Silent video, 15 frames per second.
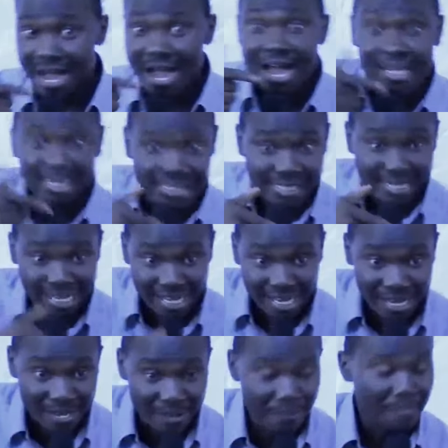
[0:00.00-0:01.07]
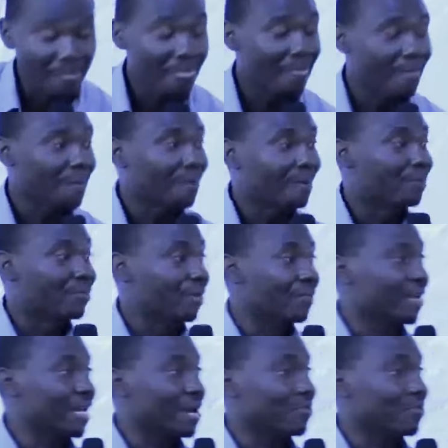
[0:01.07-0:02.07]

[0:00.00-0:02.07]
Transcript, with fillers: As here, brethren,